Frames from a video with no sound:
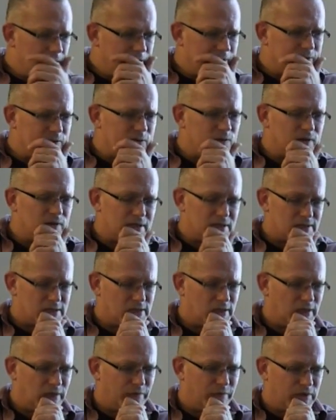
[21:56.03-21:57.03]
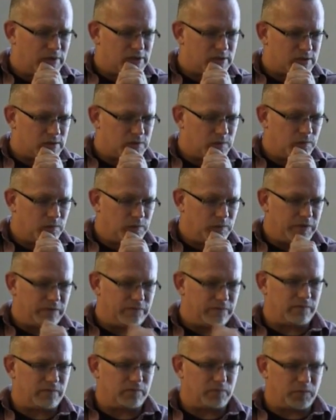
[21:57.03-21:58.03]
in 2011 is
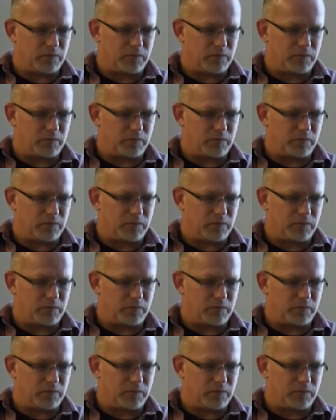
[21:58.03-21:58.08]
we've